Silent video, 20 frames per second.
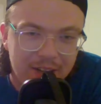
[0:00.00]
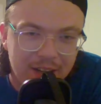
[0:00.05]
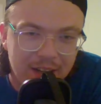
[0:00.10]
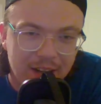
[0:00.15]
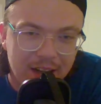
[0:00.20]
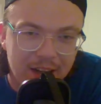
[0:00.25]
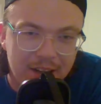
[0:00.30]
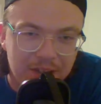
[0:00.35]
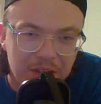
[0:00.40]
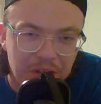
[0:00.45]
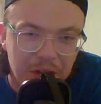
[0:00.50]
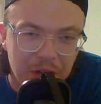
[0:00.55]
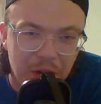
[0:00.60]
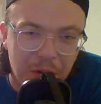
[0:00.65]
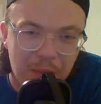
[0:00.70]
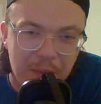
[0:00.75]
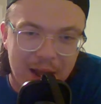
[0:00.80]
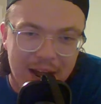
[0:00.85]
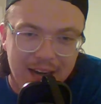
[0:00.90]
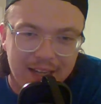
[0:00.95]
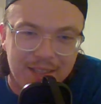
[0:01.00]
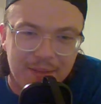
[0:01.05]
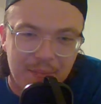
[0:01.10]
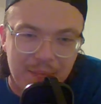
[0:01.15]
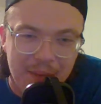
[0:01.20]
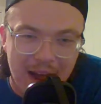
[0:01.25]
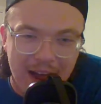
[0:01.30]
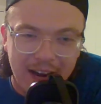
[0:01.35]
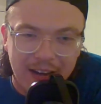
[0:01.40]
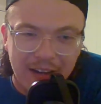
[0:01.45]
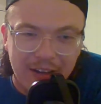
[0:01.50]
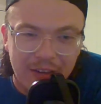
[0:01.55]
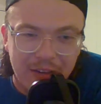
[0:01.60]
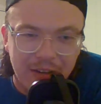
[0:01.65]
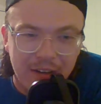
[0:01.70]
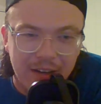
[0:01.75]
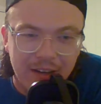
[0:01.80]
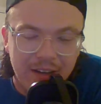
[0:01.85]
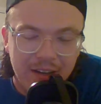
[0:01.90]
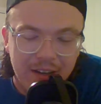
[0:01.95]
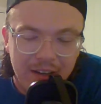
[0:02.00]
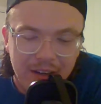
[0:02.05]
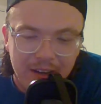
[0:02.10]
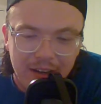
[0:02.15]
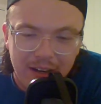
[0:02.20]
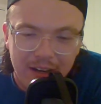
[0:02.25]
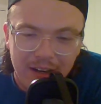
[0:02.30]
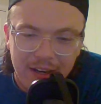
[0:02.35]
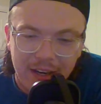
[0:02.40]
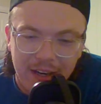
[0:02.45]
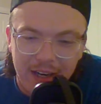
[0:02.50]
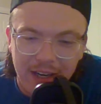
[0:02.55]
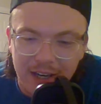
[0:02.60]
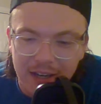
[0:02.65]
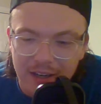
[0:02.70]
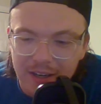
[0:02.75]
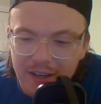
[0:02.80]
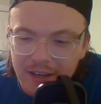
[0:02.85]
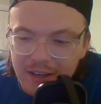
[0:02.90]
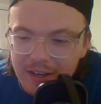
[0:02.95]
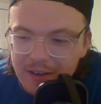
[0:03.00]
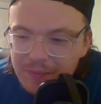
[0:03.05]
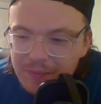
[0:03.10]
to go back to back in the NFL